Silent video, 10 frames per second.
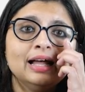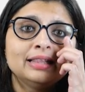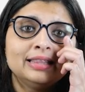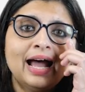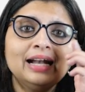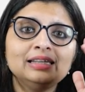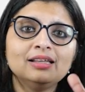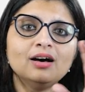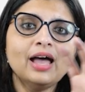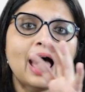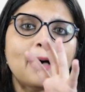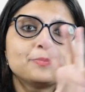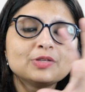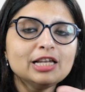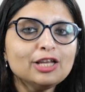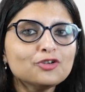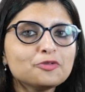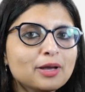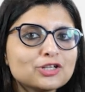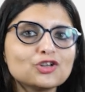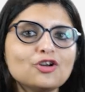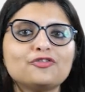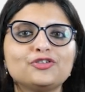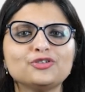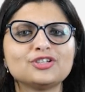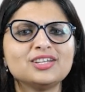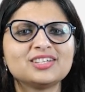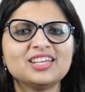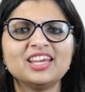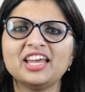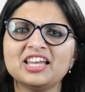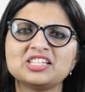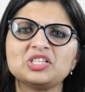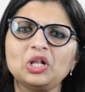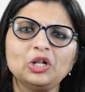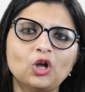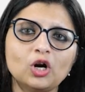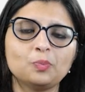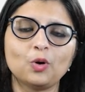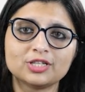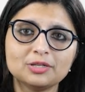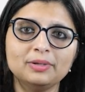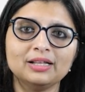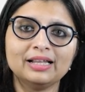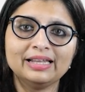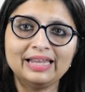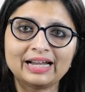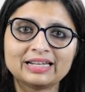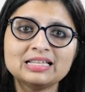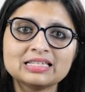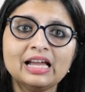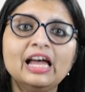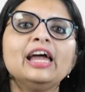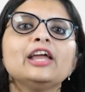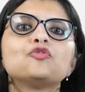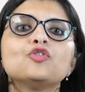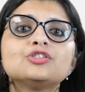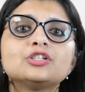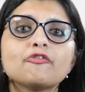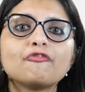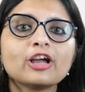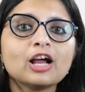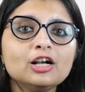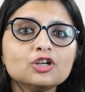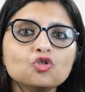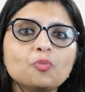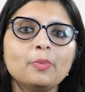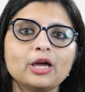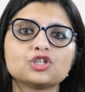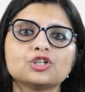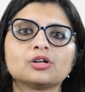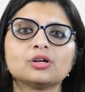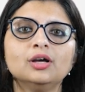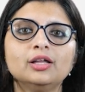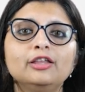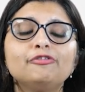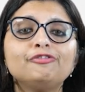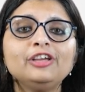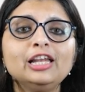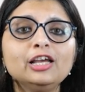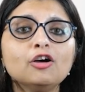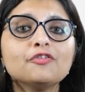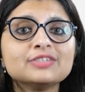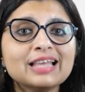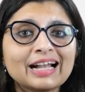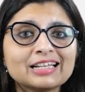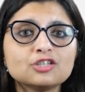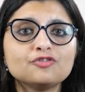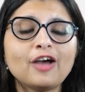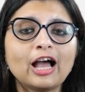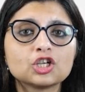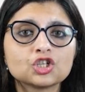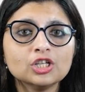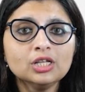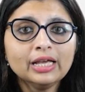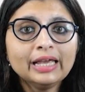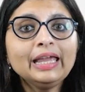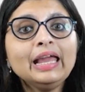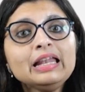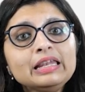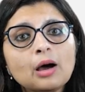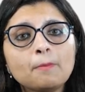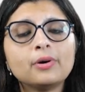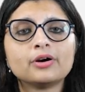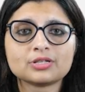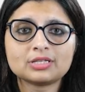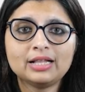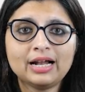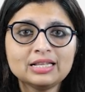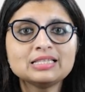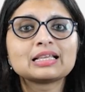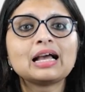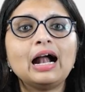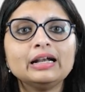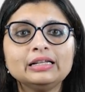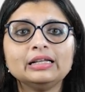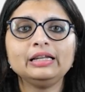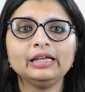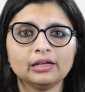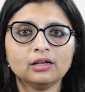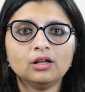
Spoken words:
that the absolute measure of utility is not possible. That is, it was difficult to measure the feeling of satisfaction in numbers, that is cardinally.